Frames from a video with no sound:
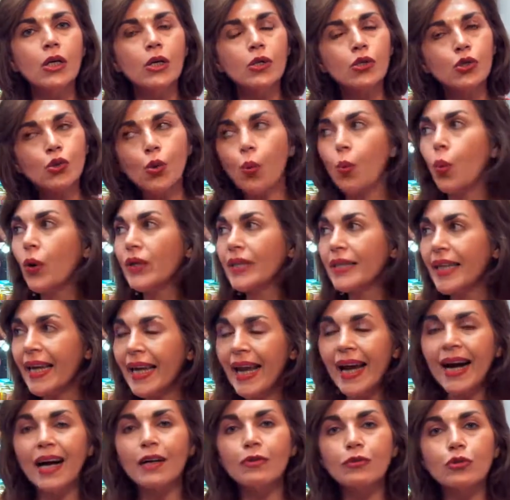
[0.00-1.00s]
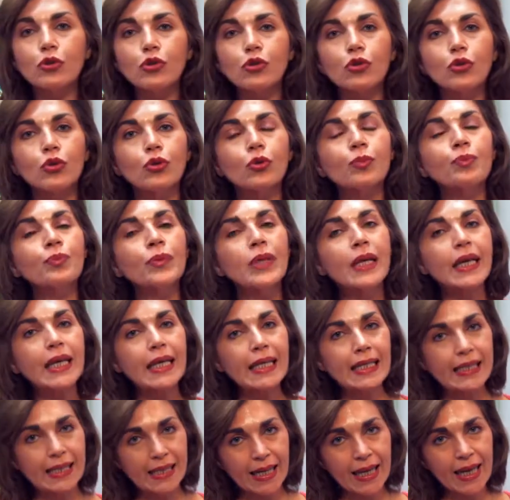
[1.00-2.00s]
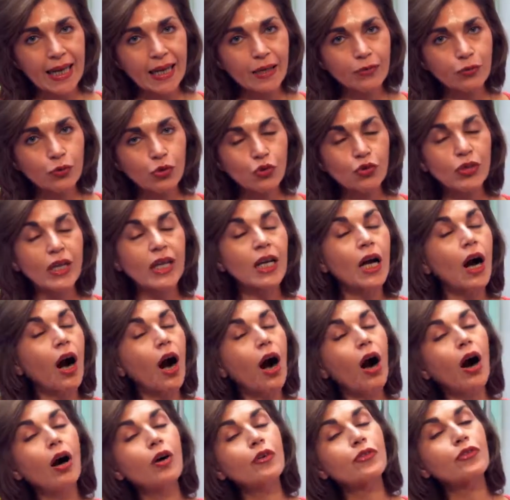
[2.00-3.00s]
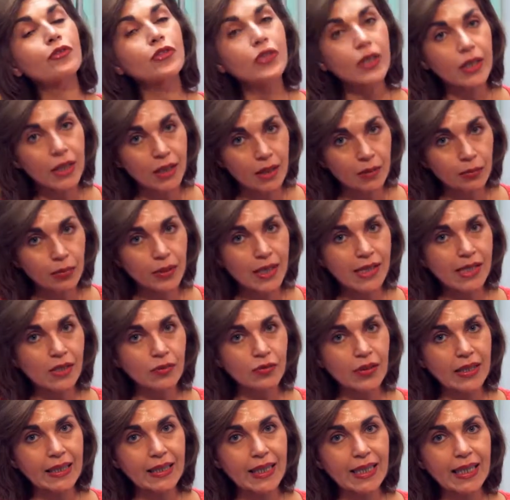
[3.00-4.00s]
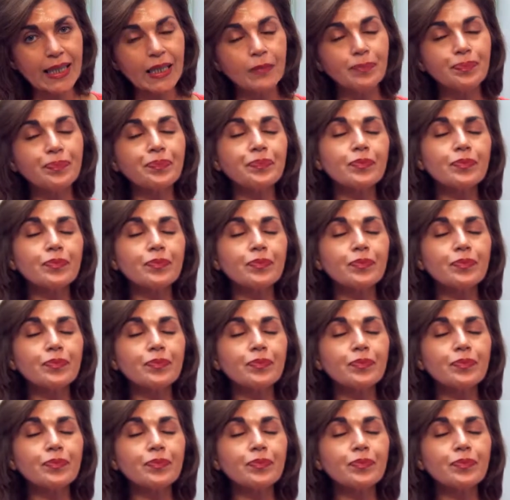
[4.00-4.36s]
So what they have to do is they have to drink after breastfeeding